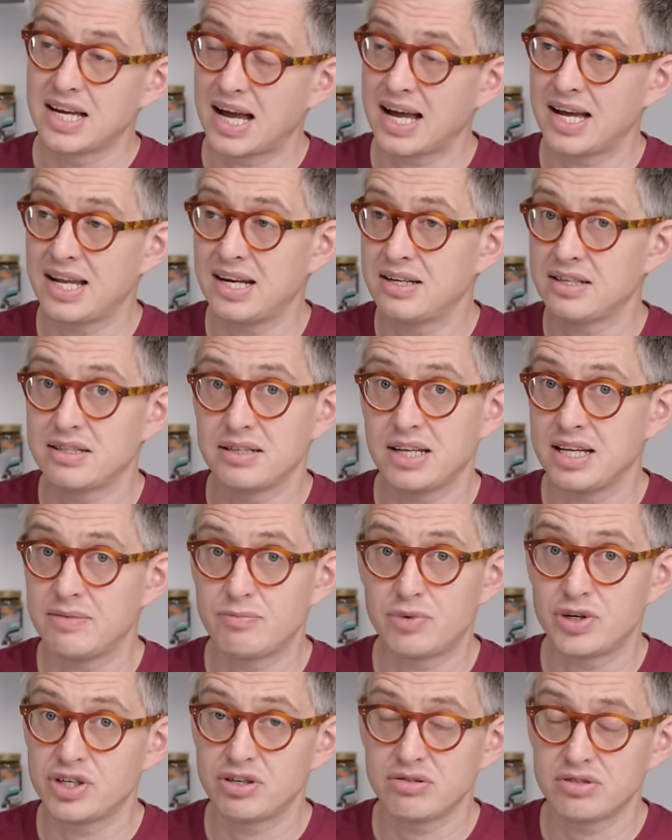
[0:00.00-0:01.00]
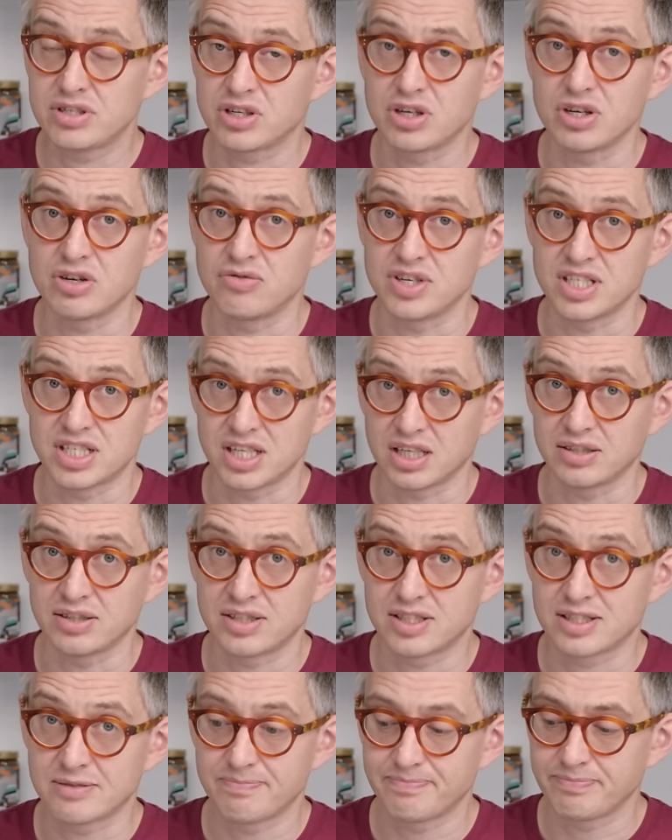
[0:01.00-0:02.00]
and it produced good
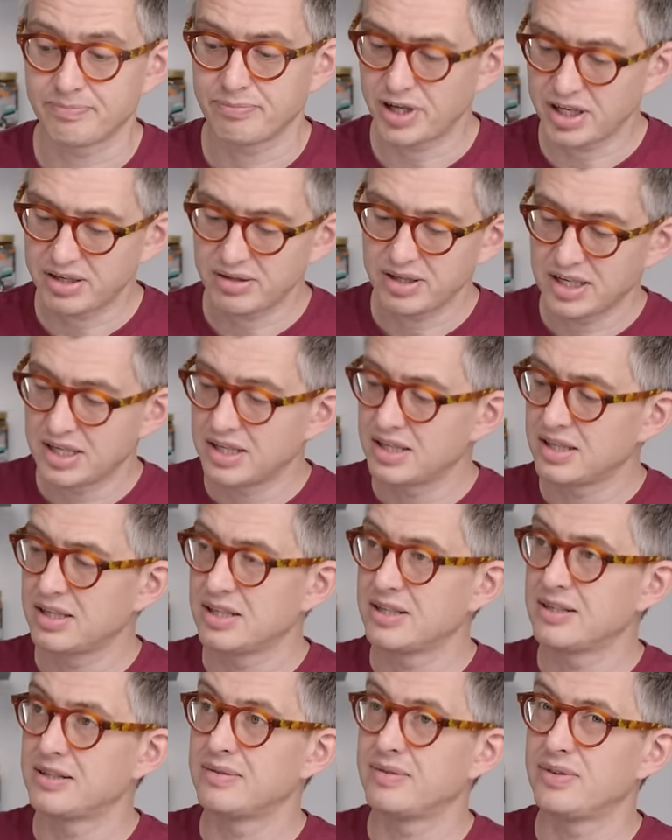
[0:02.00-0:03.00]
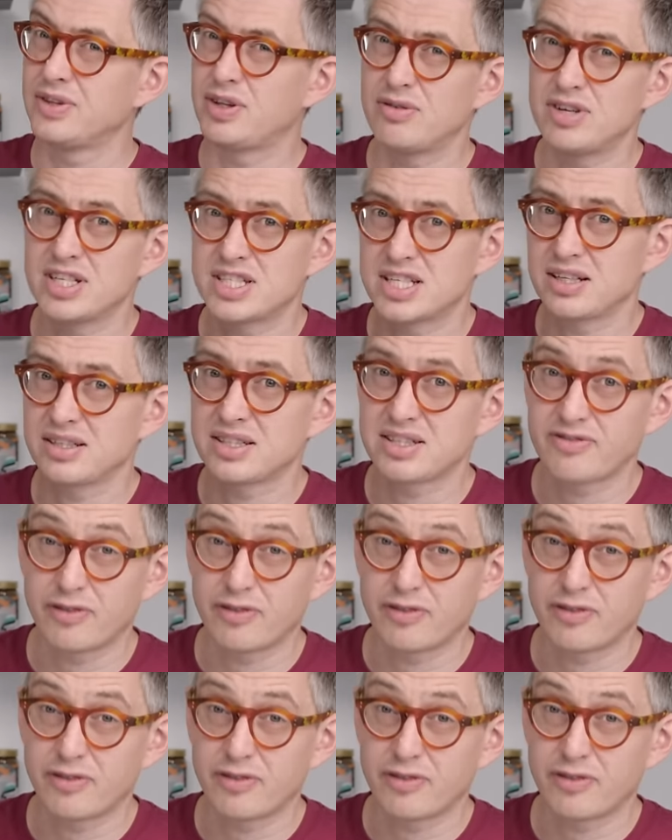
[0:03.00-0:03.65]
results. But the results